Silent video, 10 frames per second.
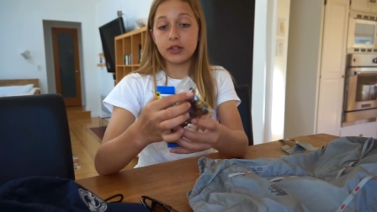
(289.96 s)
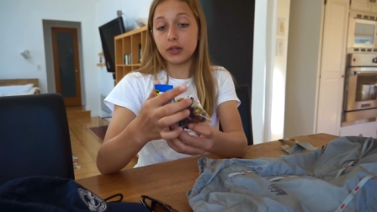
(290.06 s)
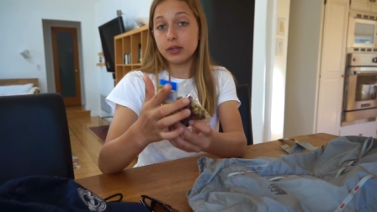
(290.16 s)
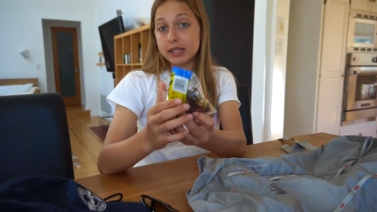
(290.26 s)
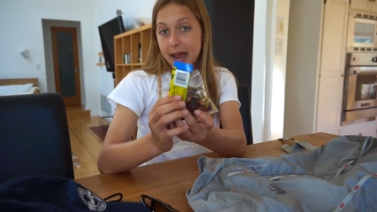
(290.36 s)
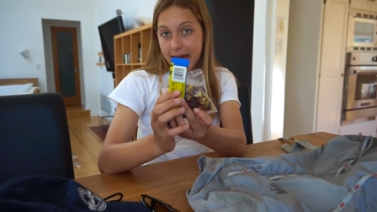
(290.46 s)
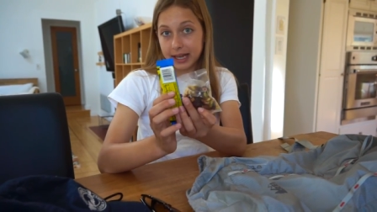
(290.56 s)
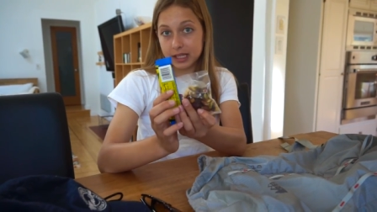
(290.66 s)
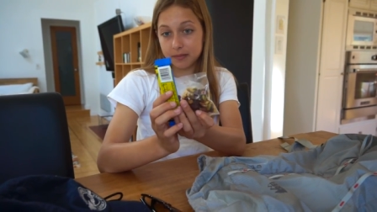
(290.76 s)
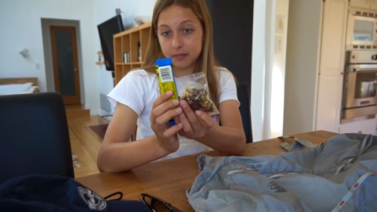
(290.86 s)
2
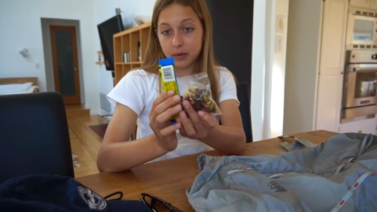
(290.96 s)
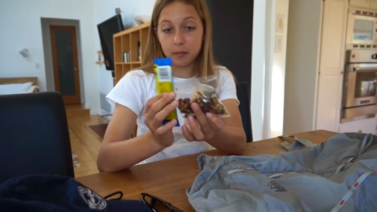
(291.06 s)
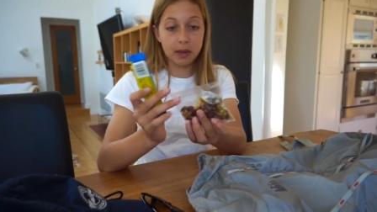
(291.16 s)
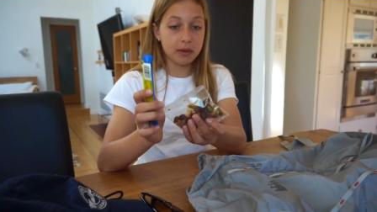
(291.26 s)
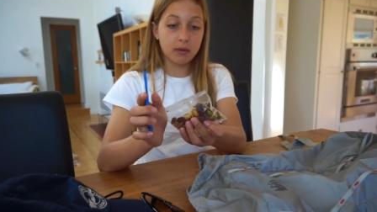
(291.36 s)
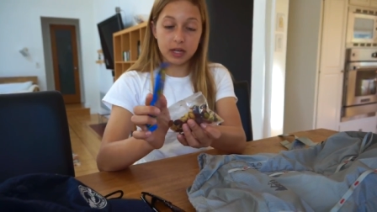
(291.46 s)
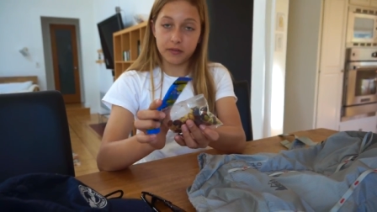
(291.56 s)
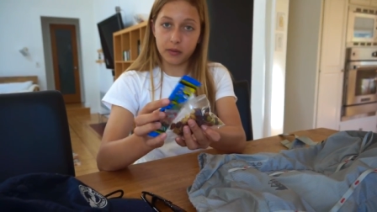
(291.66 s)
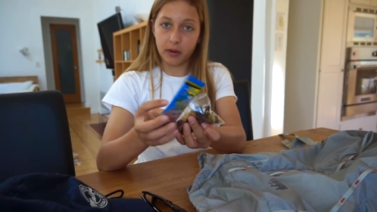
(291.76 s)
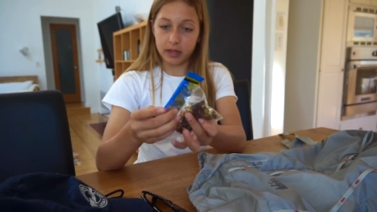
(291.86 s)
snacks, or maybe 1
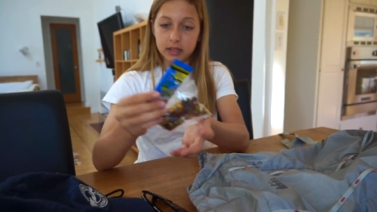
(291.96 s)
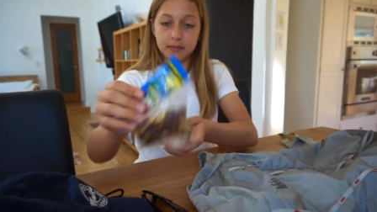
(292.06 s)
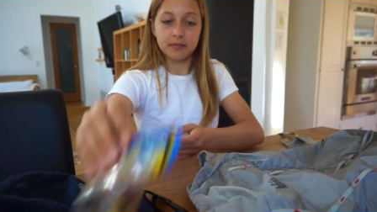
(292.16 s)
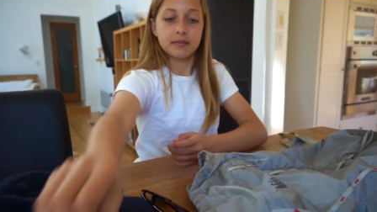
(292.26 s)
if you want.